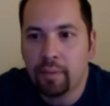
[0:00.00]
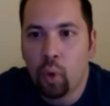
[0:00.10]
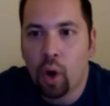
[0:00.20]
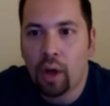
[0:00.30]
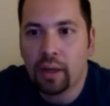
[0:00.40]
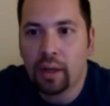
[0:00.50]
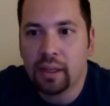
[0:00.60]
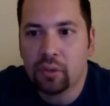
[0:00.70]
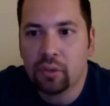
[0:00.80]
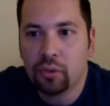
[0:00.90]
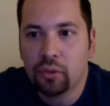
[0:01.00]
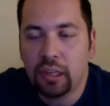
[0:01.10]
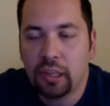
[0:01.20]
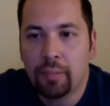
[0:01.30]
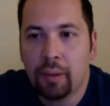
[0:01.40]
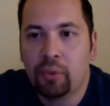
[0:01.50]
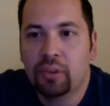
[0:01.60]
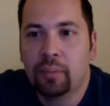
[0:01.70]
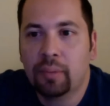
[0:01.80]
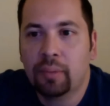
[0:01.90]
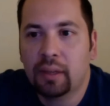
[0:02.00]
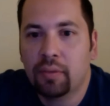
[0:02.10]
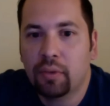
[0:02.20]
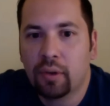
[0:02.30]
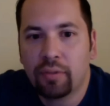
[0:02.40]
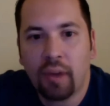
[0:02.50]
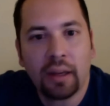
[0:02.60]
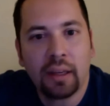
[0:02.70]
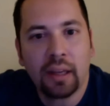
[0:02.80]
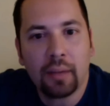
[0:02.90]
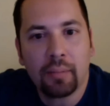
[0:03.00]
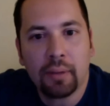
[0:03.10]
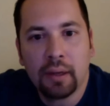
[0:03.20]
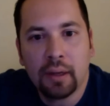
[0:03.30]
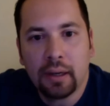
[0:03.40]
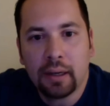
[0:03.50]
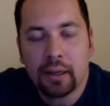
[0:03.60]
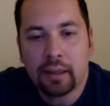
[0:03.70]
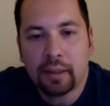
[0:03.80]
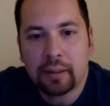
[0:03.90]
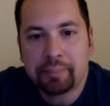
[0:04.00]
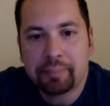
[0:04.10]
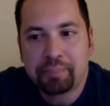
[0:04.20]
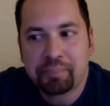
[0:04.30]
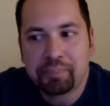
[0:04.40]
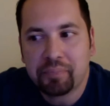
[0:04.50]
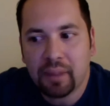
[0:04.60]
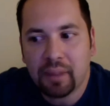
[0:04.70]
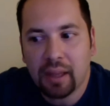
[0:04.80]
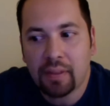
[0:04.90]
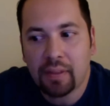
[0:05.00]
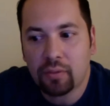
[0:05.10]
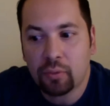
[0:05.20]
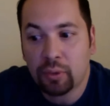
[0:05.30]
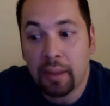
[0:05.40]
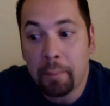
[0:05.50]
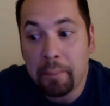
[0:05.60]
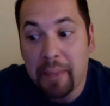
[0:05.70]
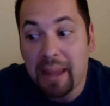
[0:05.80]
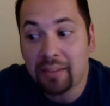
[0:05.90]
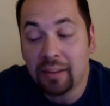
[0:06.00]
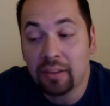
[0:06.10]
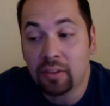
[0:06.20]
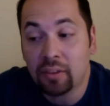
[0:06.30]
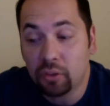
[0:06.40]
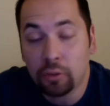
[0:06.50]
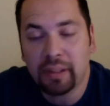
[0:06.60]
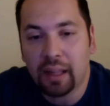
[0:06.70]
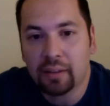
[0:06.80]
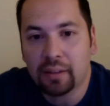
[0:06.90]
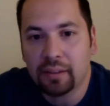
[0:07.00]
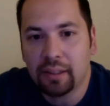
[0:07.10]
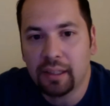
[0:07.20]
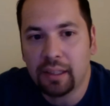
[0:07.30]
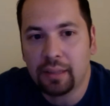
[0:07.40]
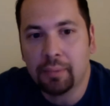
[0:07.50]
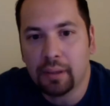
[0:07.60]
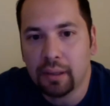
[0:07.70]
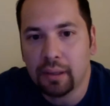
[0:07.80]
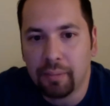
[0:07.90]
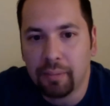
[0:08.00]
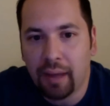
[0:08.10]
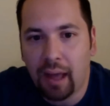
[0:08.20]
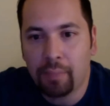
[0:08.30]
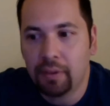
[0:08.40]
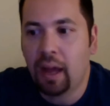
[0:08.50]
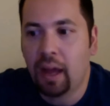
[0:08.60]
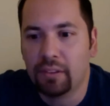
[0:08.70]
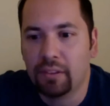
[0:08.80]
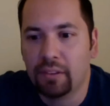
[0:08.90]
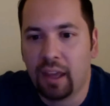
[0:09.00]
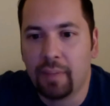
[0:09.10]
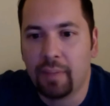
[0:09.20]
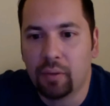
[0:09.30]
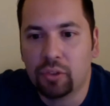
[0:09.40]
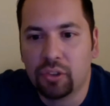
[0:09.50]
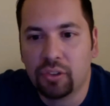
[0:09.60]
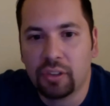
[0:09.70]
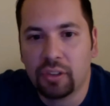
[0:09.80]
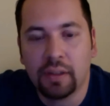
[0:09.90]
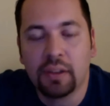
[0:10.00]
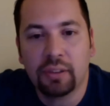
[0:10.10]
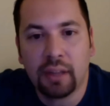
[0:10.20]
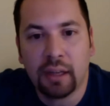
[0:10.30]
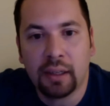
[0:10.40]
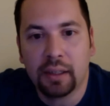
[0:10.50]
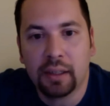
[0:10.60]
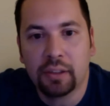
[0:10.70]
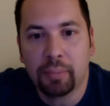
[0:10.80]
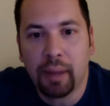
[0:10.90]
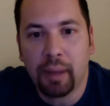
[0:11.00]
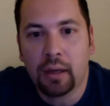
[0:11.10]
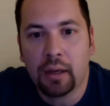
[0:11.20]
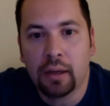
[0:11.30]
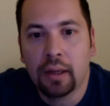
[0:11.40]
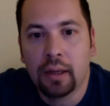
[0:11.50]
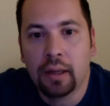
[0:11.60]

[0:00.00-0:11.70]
been wanting to team up with somebody for a fighting game. And this really amazing, super talented team happened to have this game that was just sitting there stagnating in Japan.